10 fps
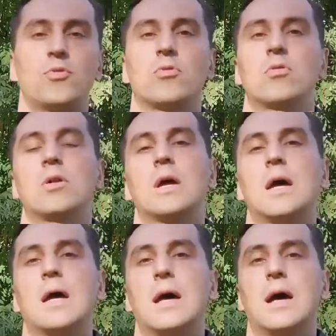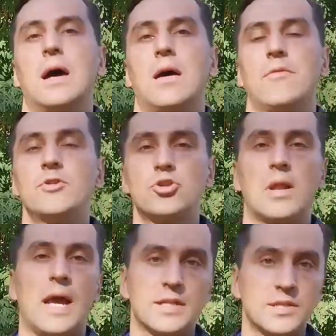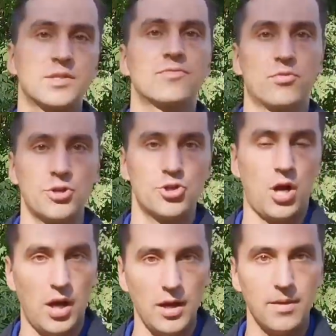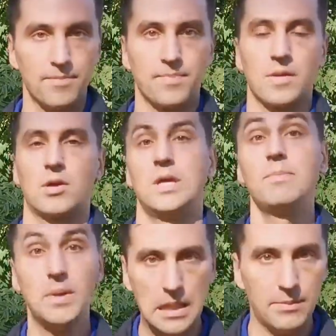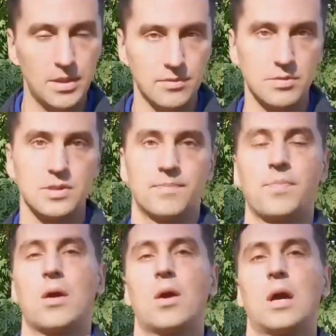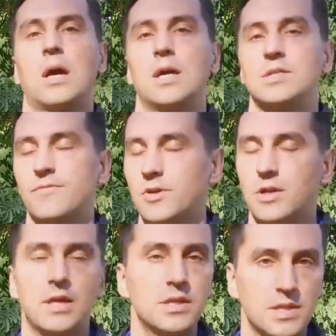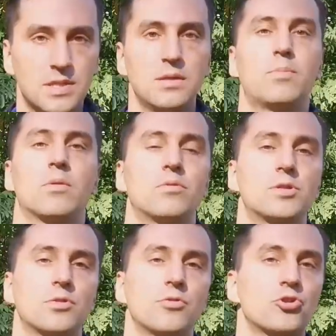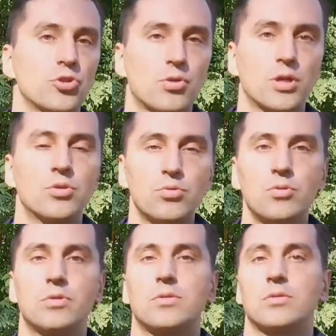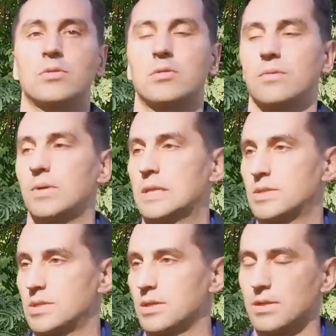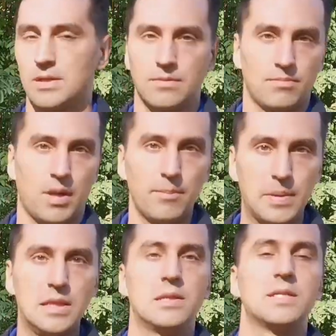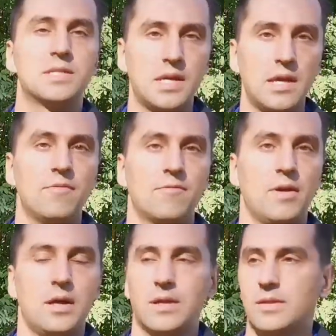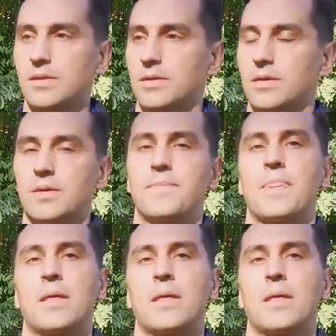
your uh, visual axis for each eye in millimeters. It's a very simple research, you can do it, uh, it's uh, completely safe and uh,